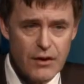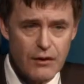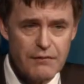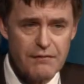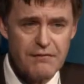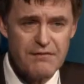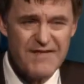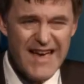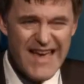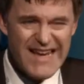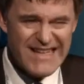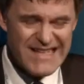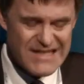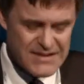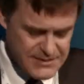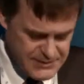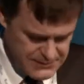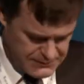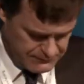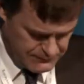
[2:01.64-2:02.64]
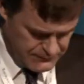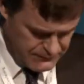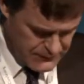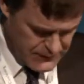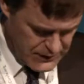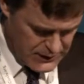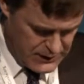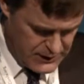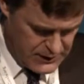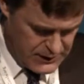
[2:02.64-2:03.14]
of
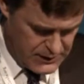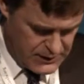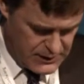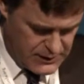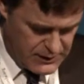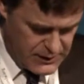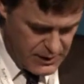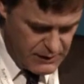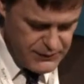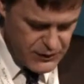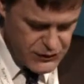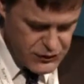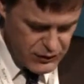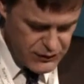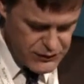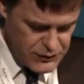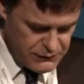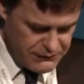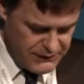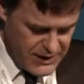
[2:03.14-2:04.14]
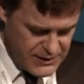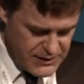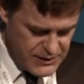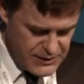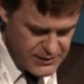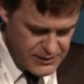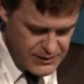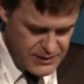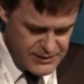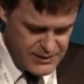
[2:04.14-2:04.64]
Venice. And the choice of
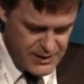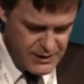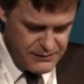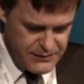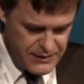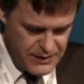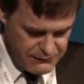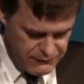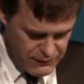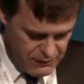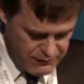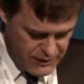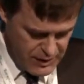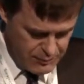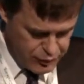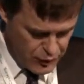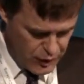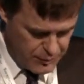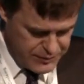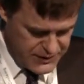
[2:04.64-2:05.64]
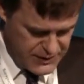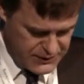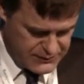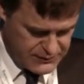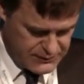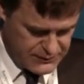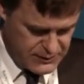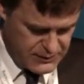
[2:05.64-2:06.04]
Venice is, I think, very appropriate.